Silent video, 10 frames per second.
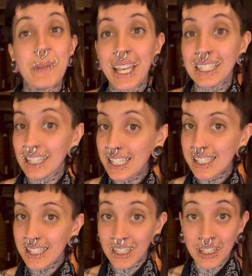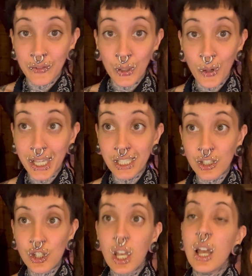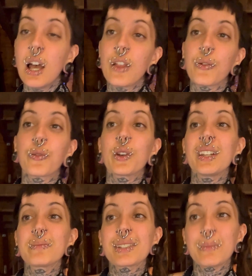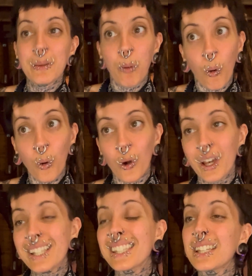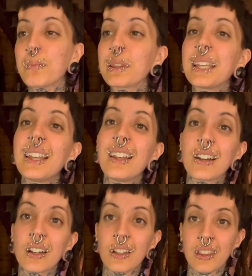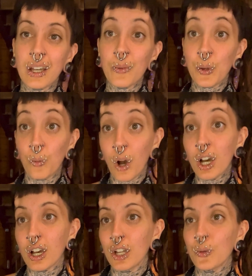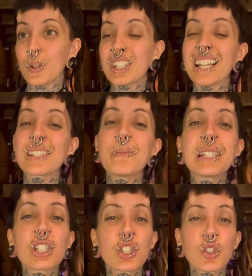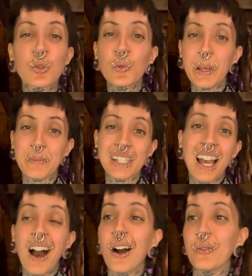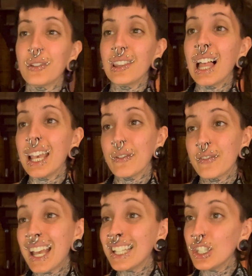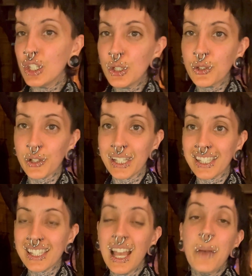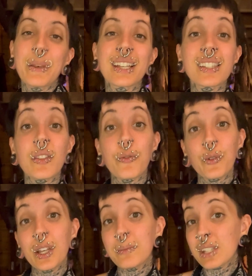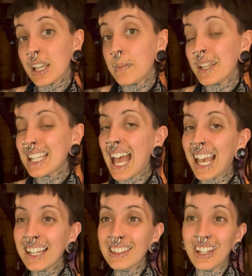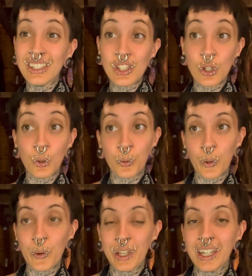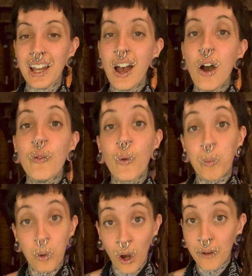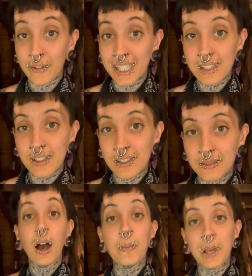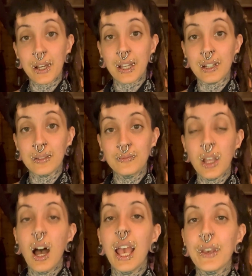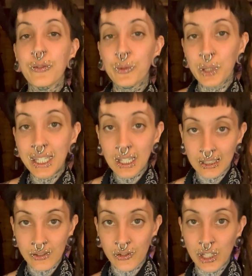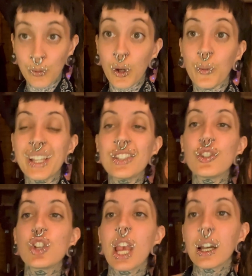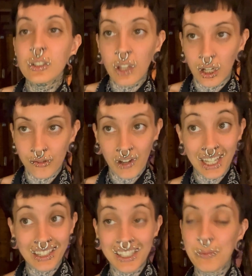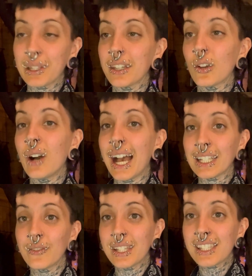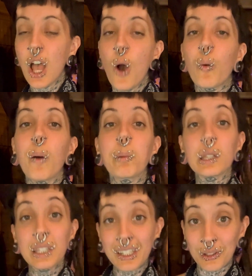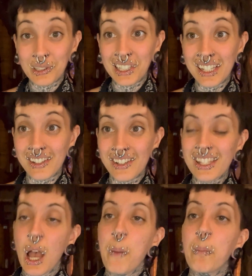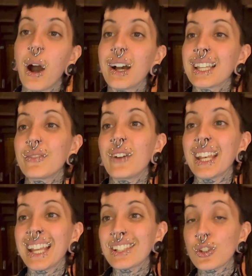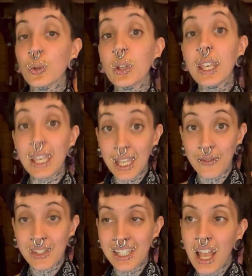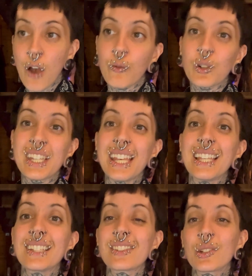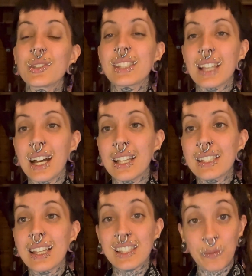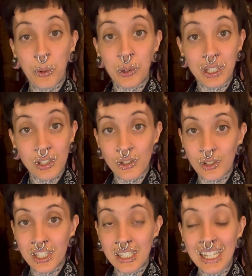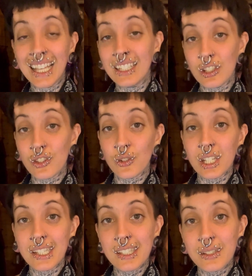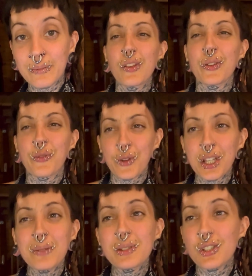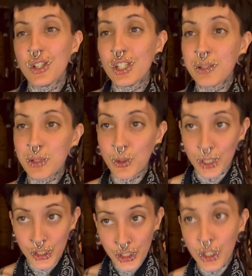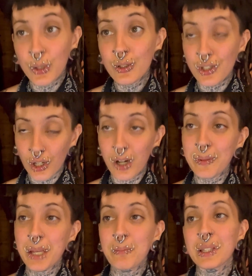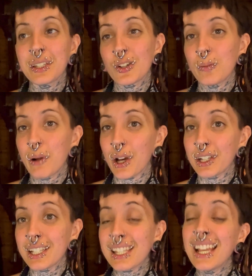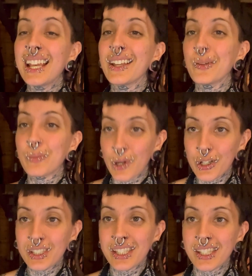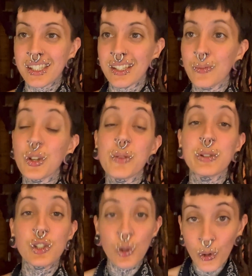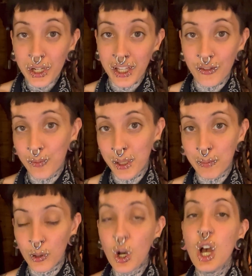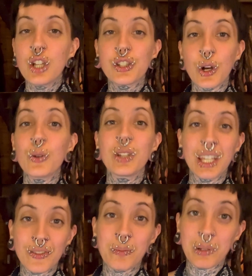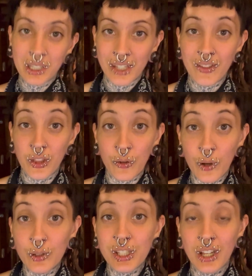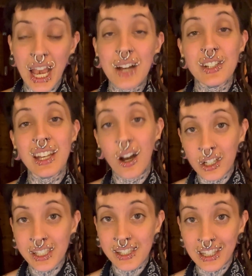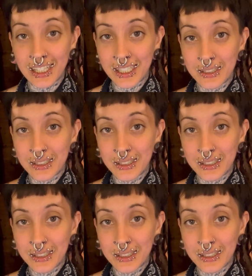pay less than a living wage, the freedom to be poor as the depleted earth that we walk on, which has been stripped of life and nutrients because of the freedom to commit ecological ruin for profit. America, a free country where we jail nonviolent political activists while political leaders pocket financial gifts for taking certain sides and supporting certain industries. The freedom to choose between two dominant political parties in a broken system where the majority of people don't even believe that their votes are counted honestly.